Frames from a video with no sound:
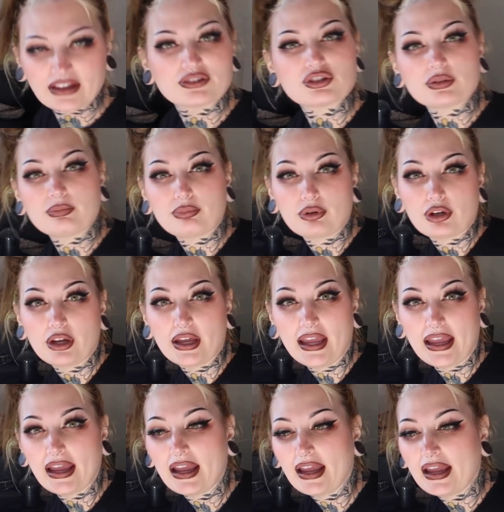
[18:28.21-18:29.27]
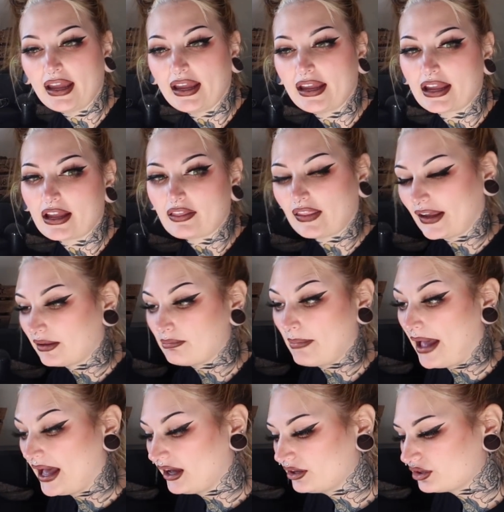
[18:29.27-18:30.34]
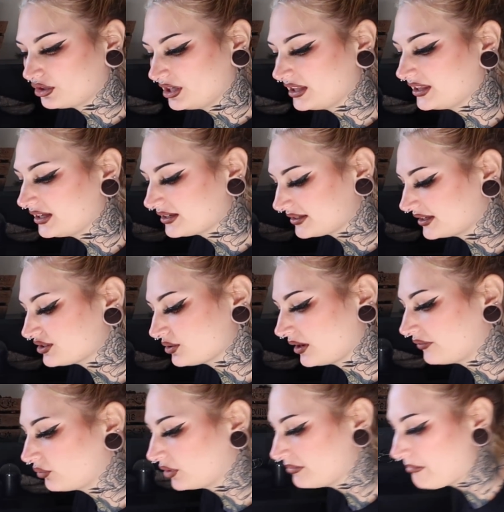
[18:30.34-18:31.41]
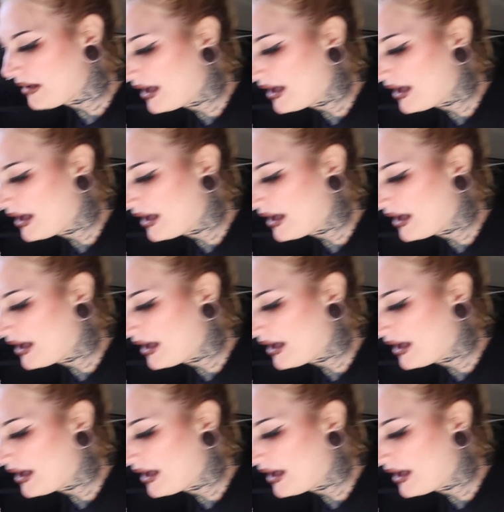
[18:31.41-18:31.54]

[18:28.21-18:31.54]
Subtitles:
I should put a like mat underneath it because I do have one